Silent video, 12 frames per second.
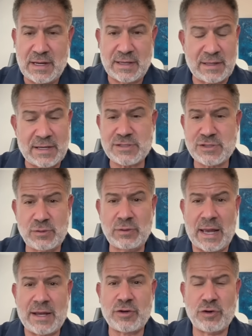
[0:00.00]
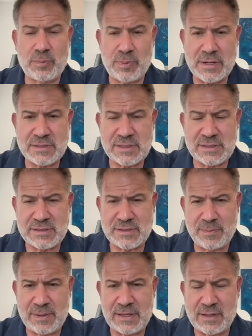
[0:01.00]
unless you like your presidents to
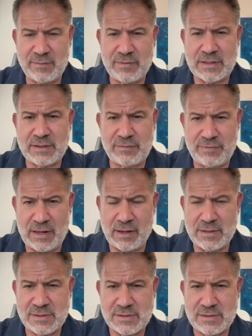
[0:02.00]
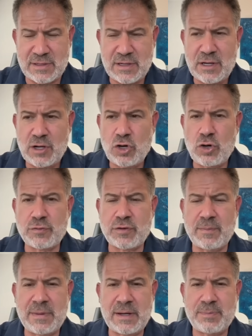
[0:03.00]
be convicted felons who've
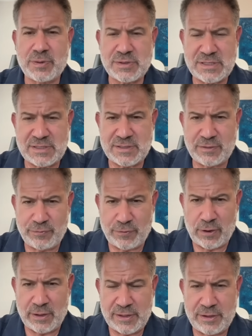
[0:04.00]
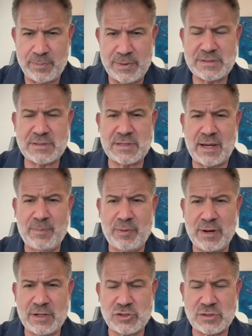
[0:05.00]
committed persistent fraud in their business
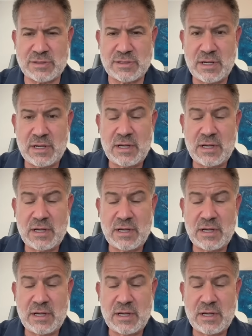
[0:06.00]
operations,